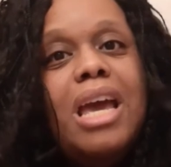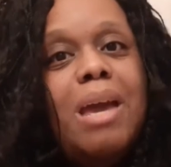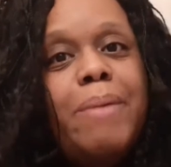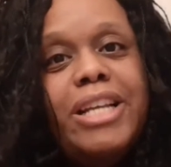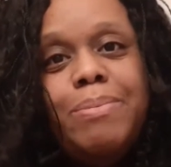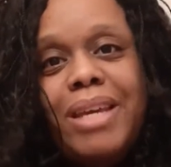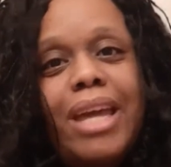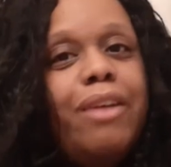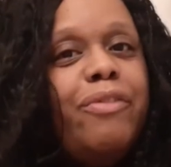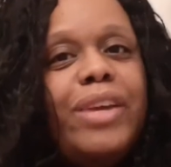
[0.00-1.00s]
It makes me
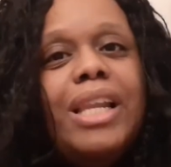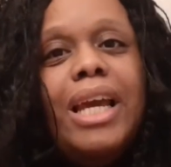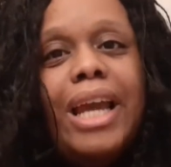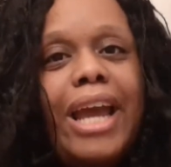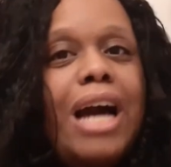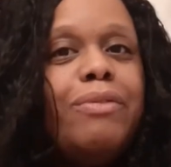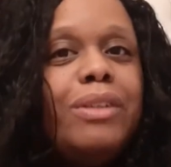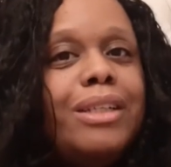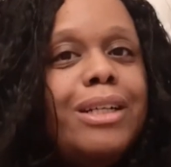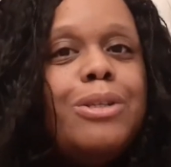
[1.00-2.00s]
kind of feel like I have a
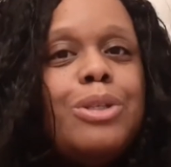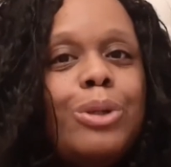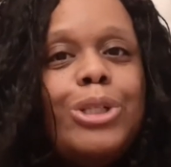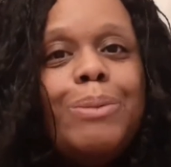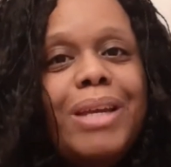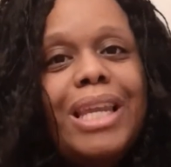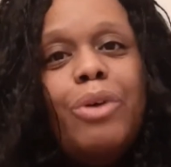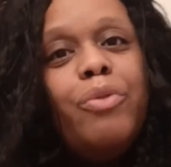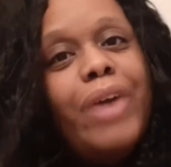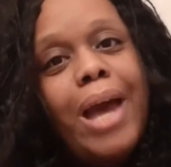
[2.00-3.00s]
little social
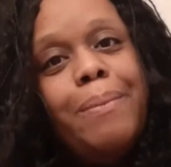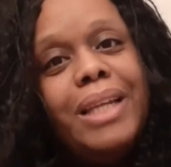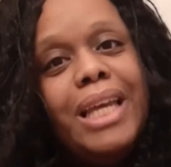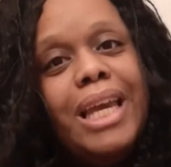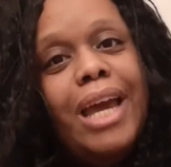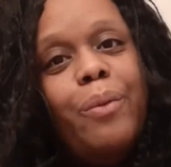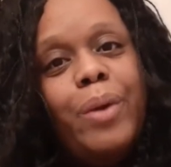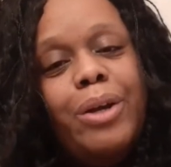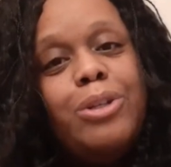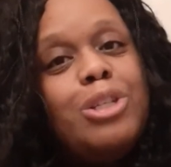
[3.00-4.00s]
media family, and
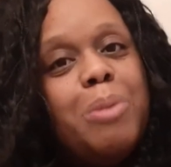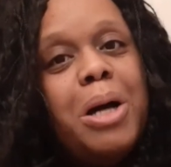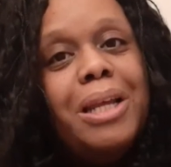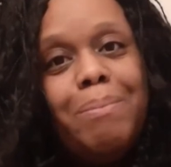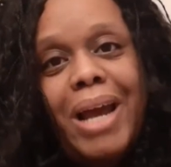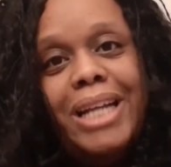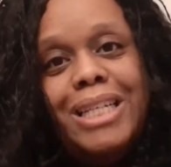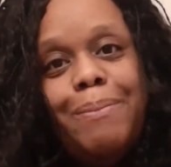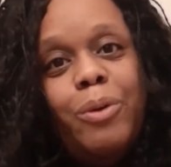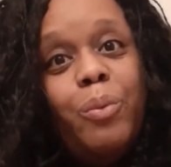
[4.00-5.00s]
we are small and
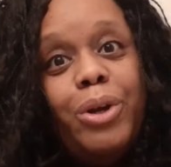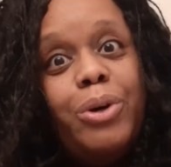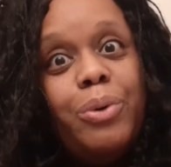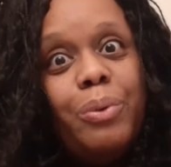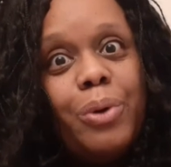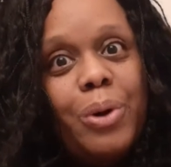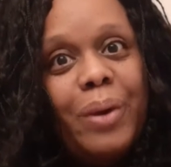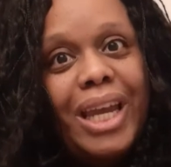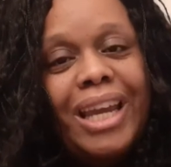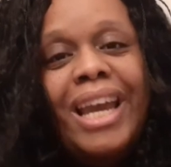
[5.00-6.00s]
mighty, but we are
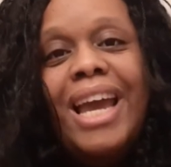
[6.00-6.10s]
growing.